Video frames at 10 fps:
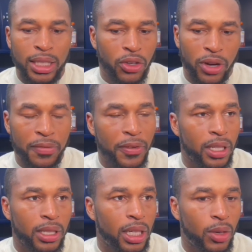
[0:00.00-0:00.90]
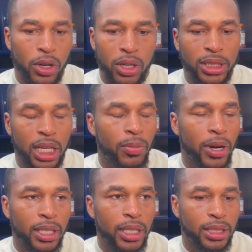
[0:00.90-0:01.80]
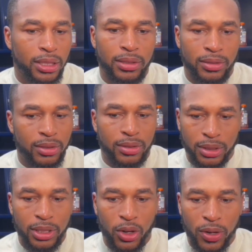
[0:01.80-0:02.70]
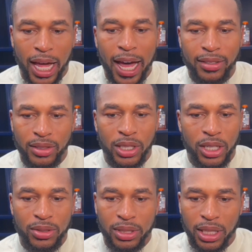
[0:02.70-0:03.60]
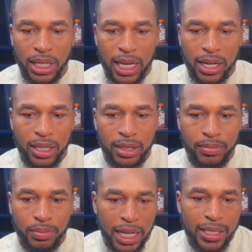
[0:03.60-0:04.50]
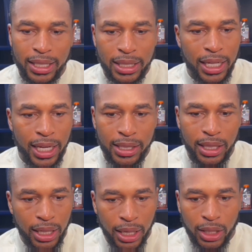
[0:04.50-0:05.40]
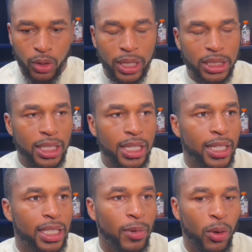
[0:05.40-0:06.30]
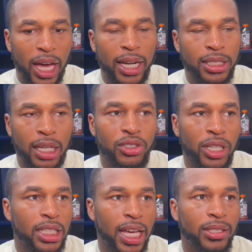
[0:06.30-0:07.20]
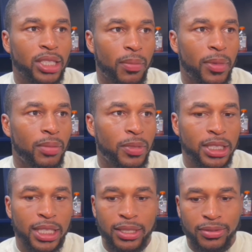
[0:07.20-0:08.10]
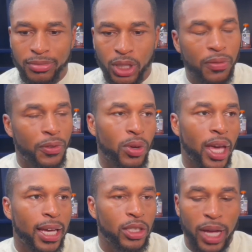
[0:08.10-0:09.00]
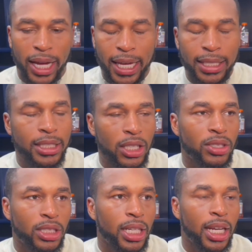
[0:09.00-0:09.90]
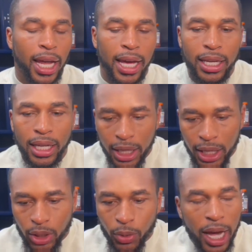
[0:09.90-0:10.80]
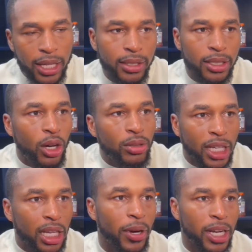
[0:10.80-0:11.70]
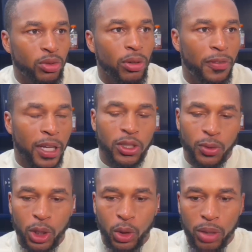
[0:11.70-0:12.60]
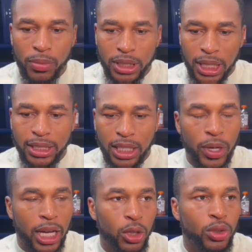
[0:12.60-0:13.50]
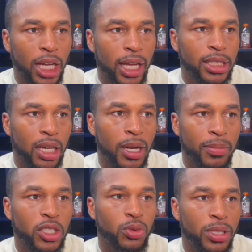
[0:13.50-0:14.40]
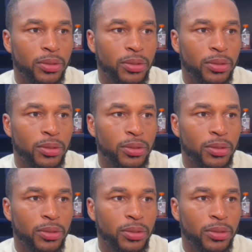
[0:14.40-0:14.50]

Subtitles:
It's a great feeling. We're going to celebrate this, you know, a lot, you know. And but at the end of the day, the way this league is, man, we got a tough stretch of games coming up in these next, you know, few games. We got Kansas City on Sunday night. So we're going to have to, you know, celebrate this one, flush it real quick, because, like I said, we got a huge challenge coming up next week.